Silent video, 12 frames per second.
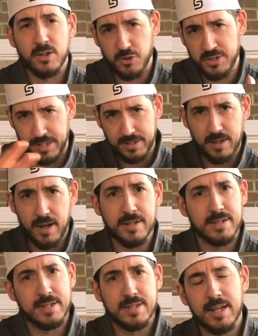There's 6
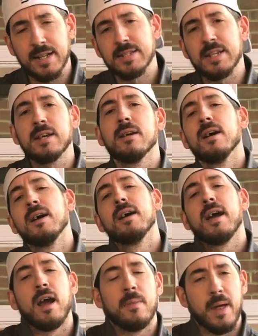lines at 60,
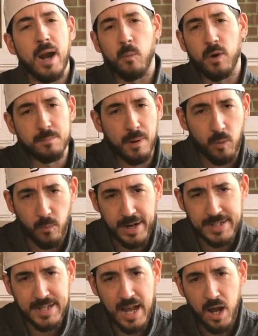and then I worked my
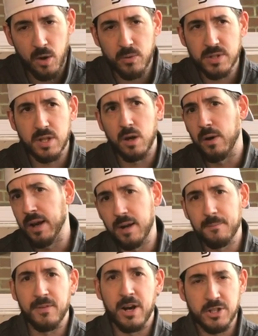way down, so I ended
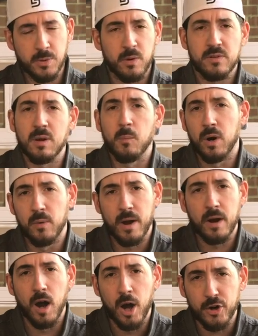up finishing with somewhere
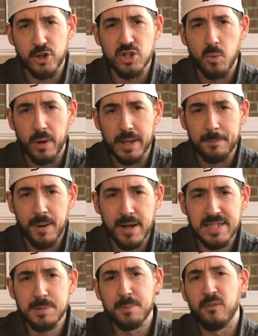around 120
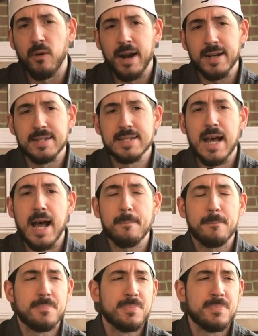putts before I had to stop.